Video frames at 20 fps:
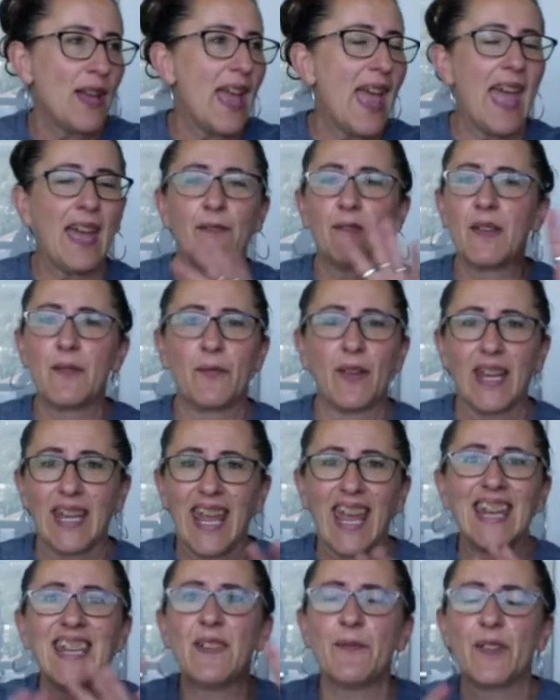everything,
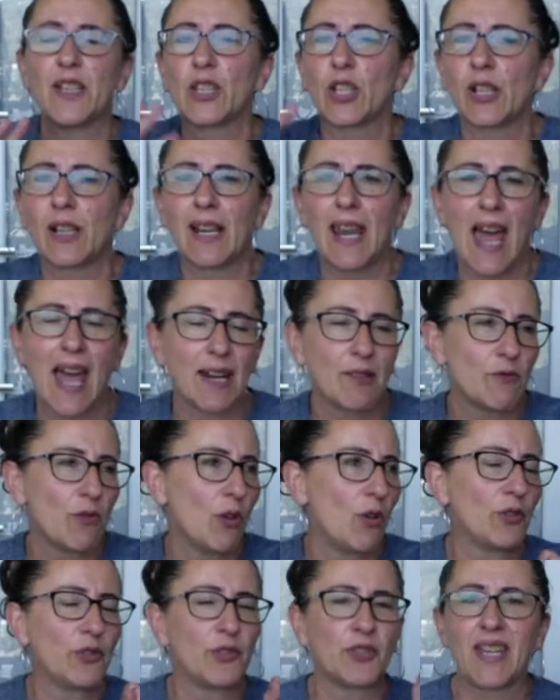anything, the
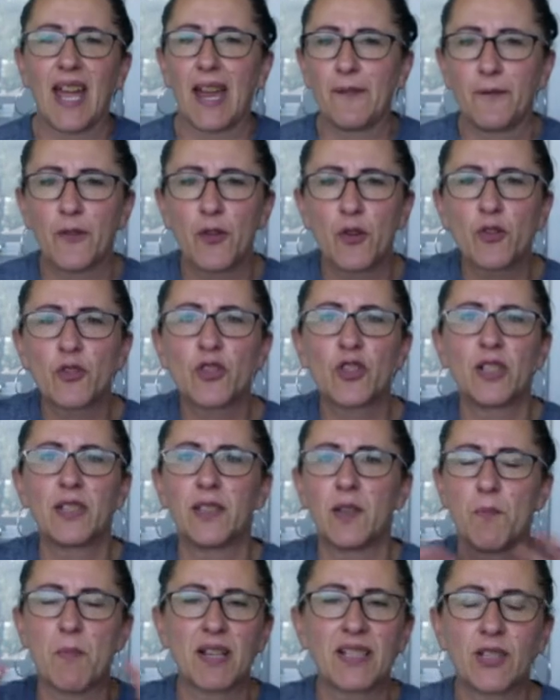collateral, the divergent,
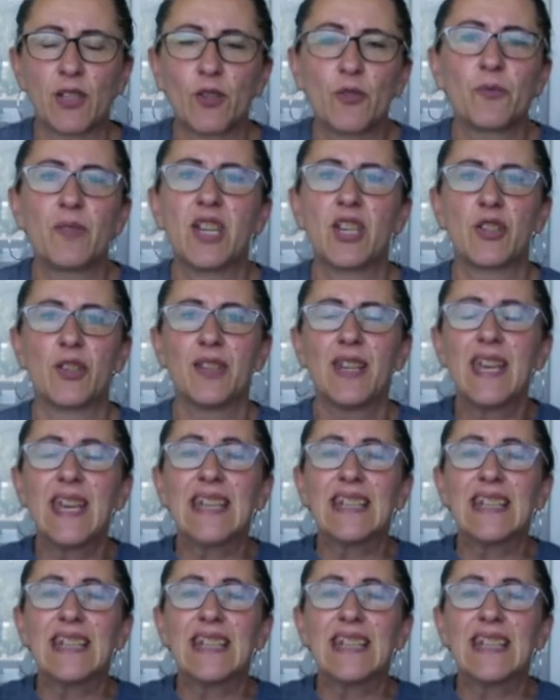the muscular region.